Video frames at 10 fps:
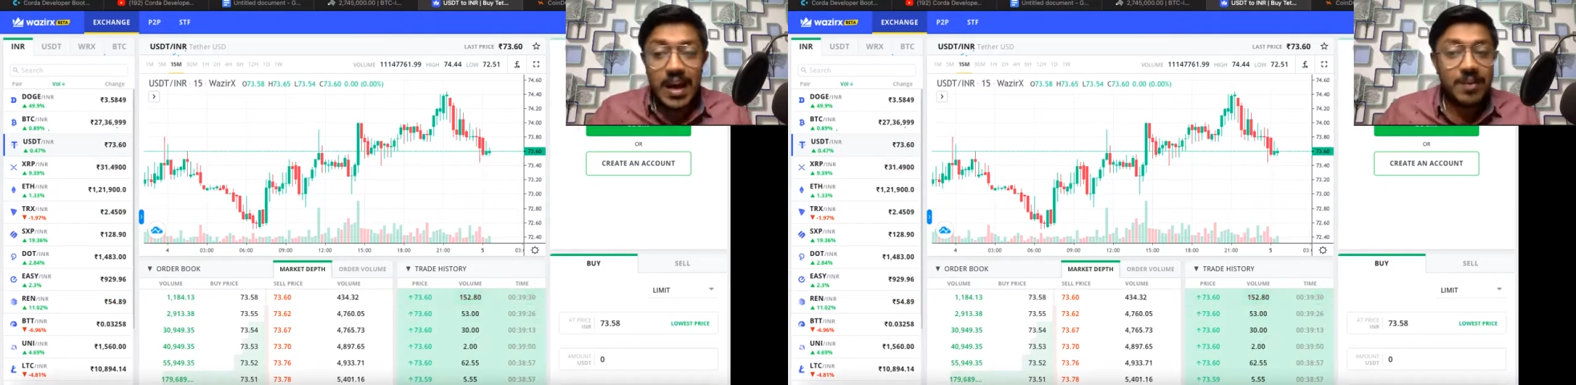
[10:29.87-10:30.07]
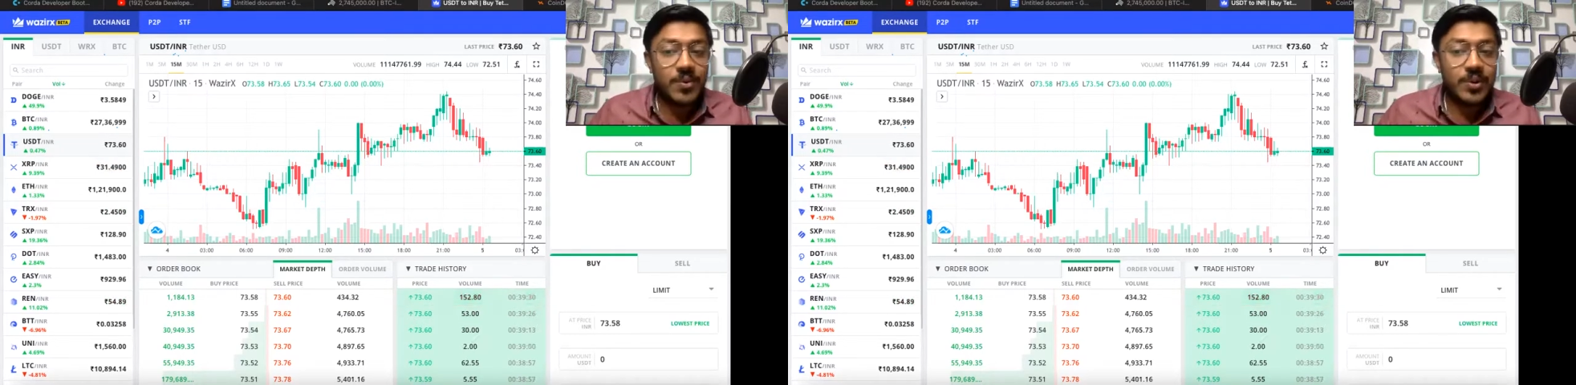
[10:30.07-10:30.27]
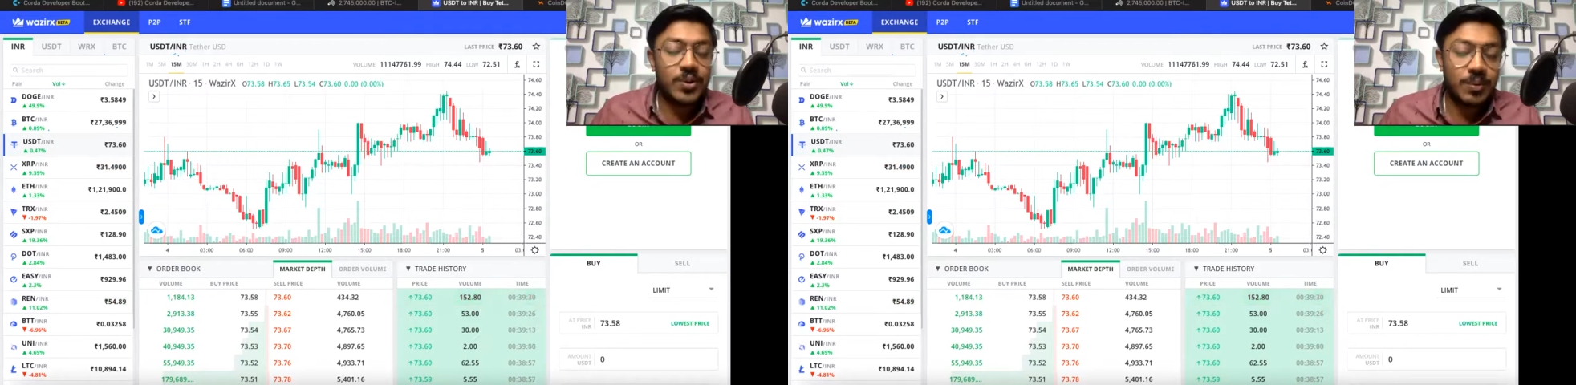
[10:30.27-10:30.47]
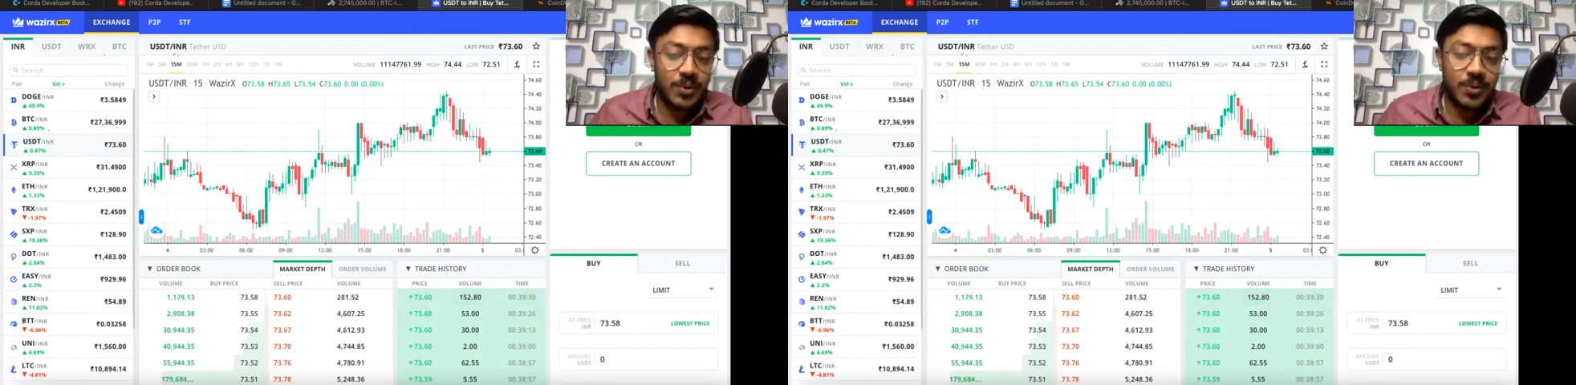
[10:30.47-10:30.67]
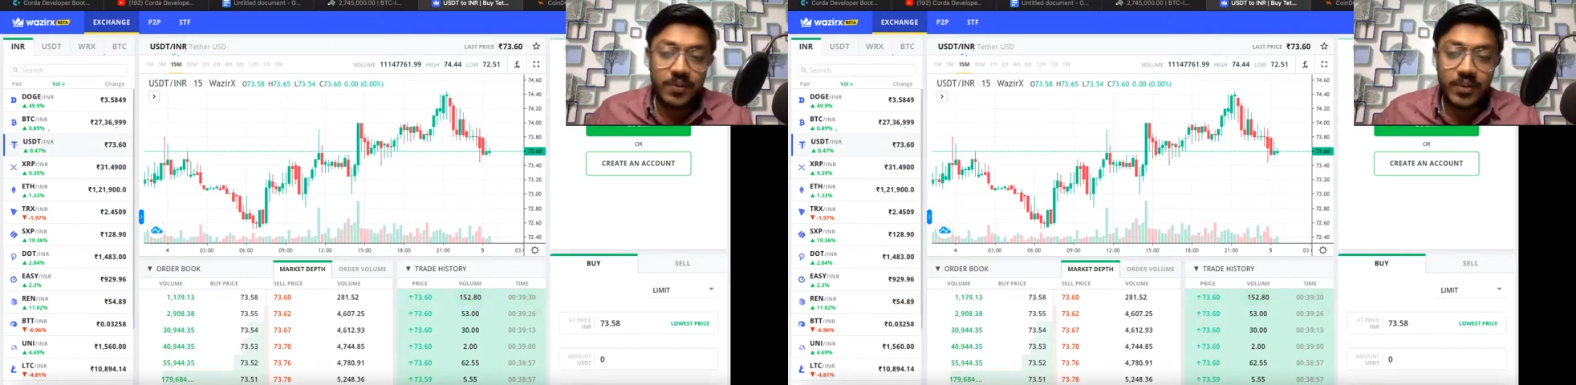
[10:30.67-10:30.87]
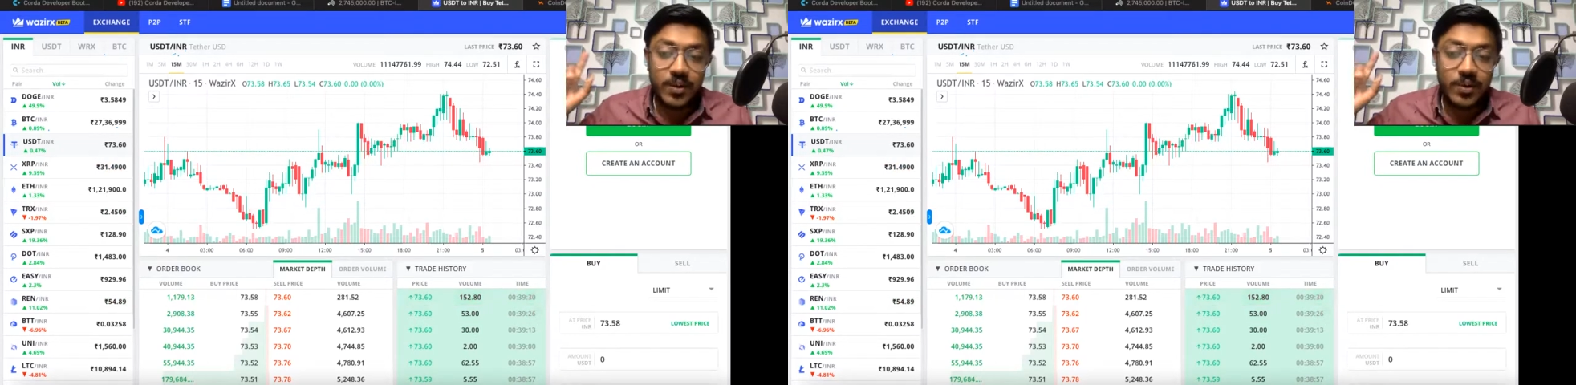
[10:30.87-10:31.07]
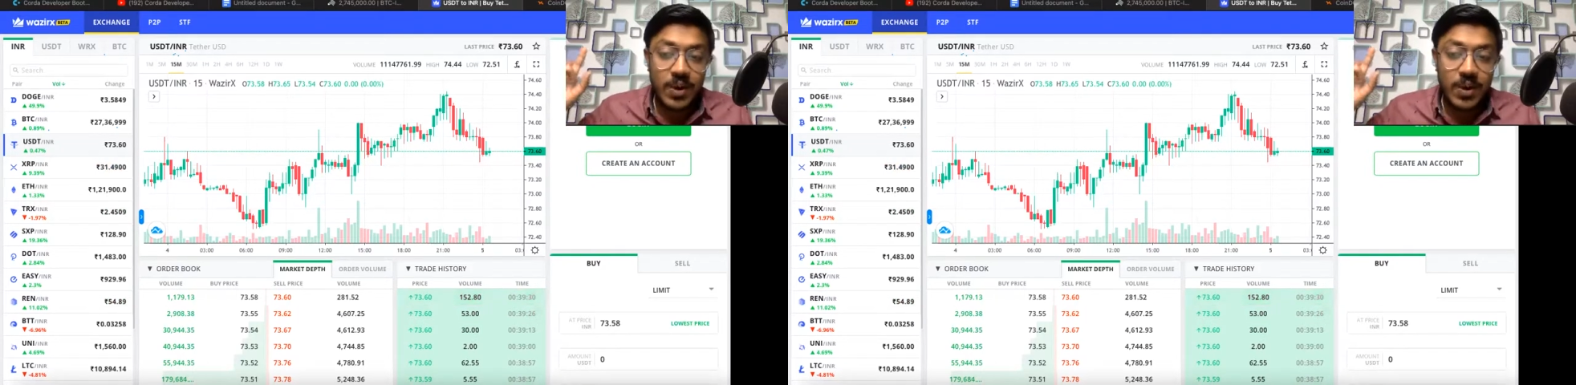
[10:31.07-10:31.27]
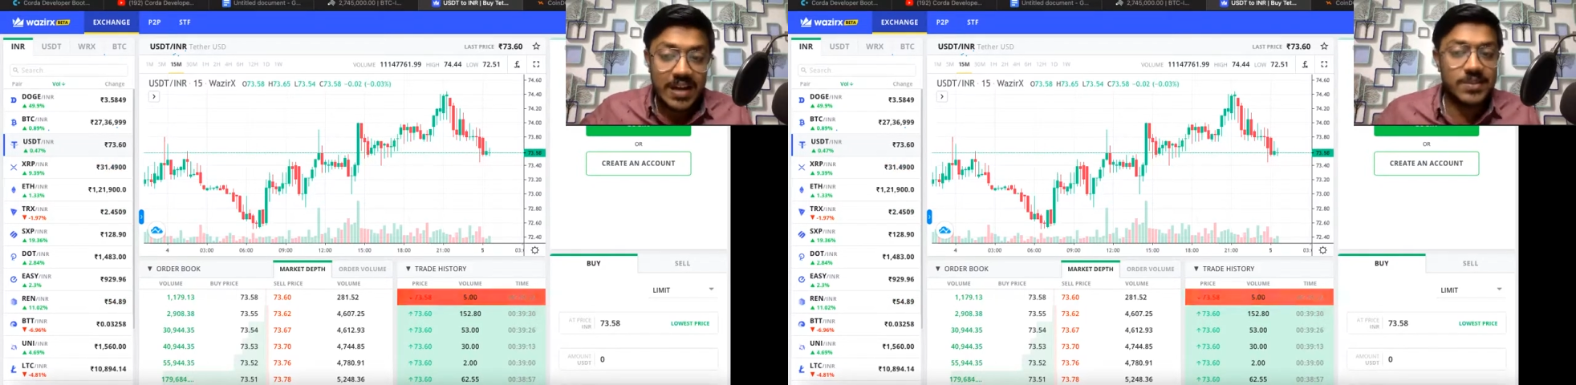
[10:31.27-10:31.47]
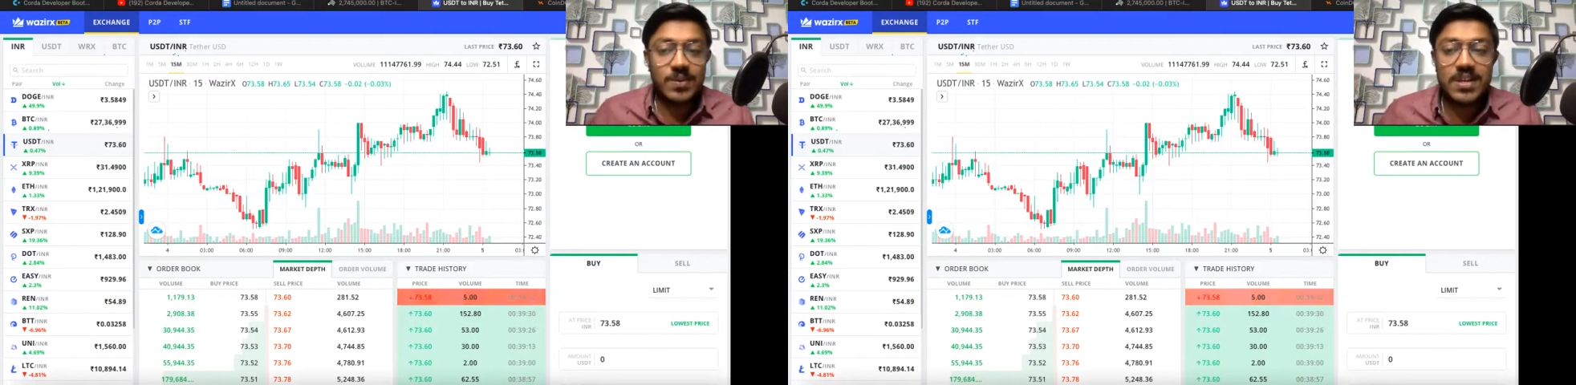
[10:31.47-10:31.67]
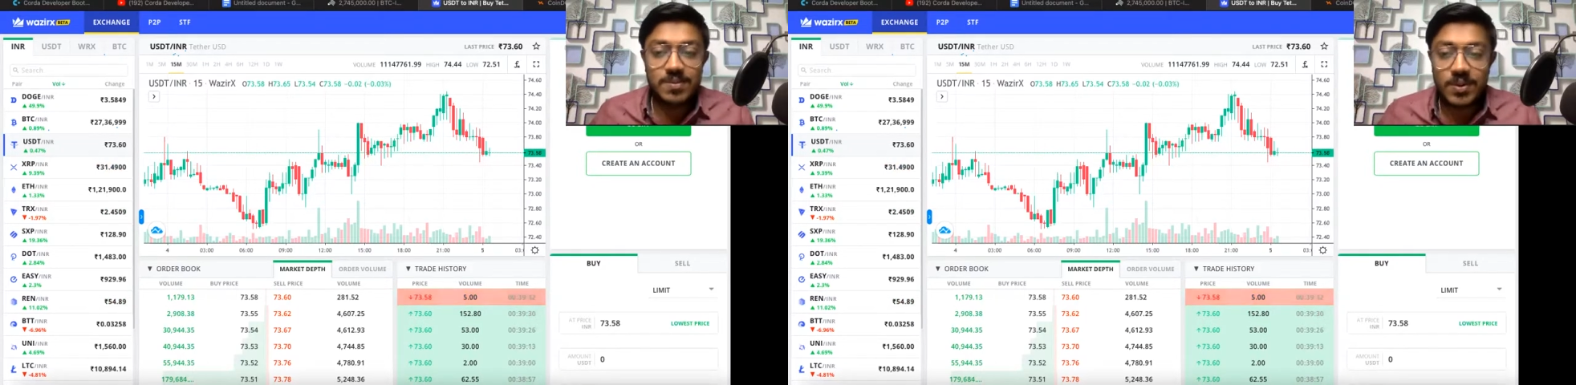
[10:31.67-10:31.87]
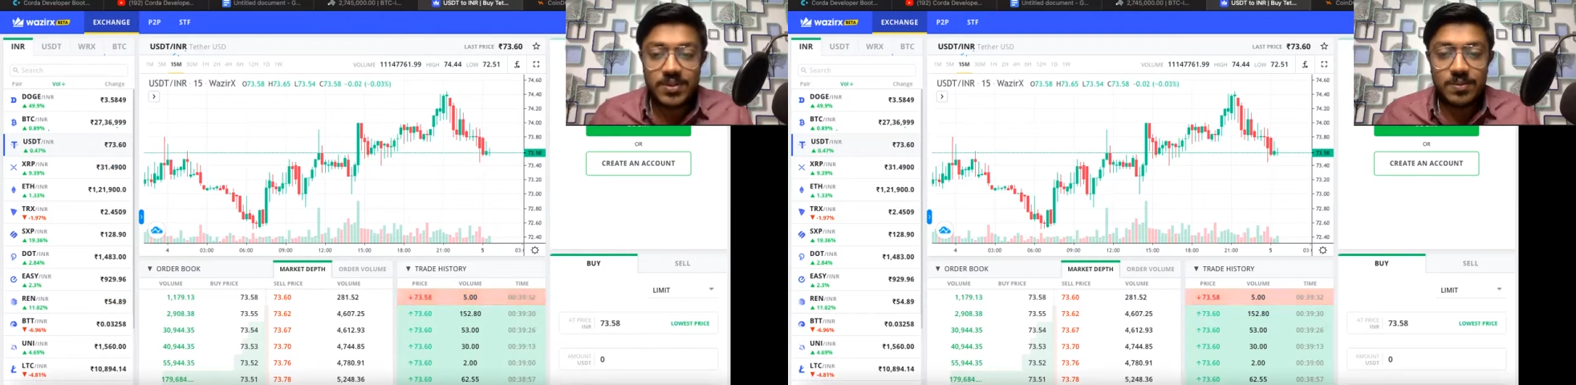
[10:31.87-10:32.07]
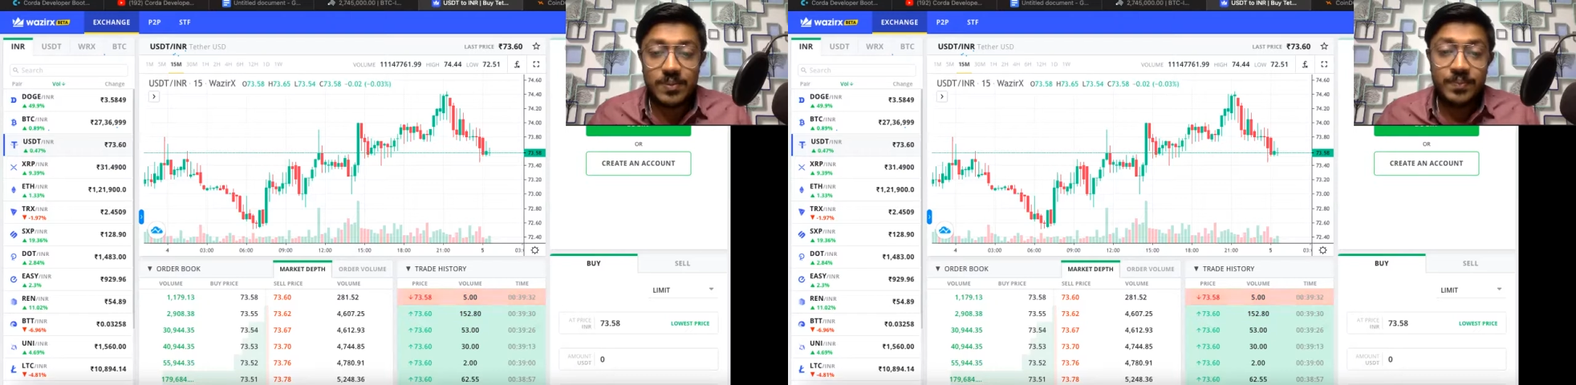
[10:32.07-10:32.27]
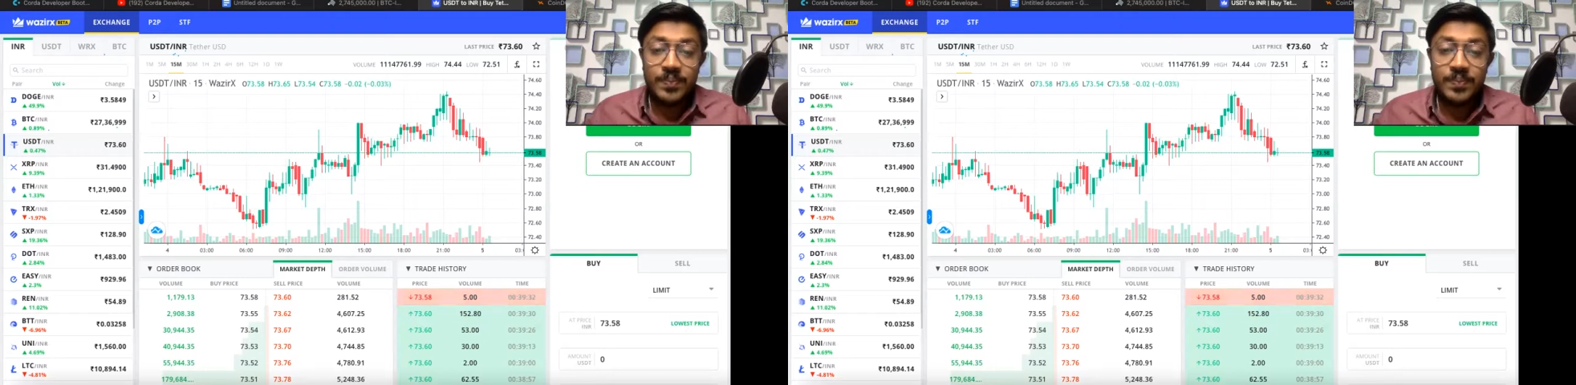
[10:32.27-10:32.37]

I'm going to upload the video as soon as possible.